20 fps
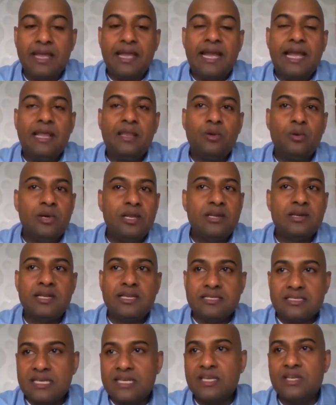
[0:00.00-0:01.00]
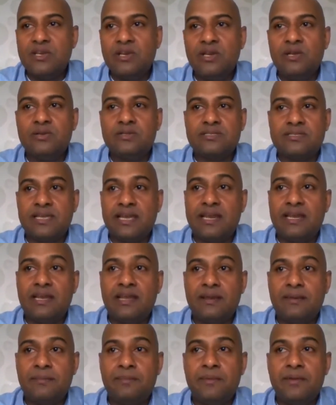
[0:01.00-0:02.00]
And the only reason you need to sign
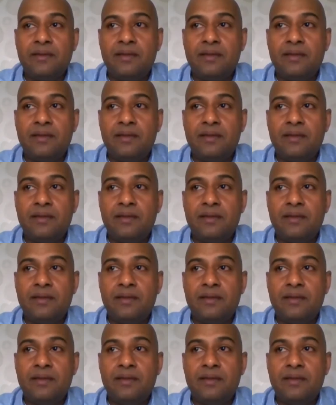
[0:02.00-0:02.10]
up,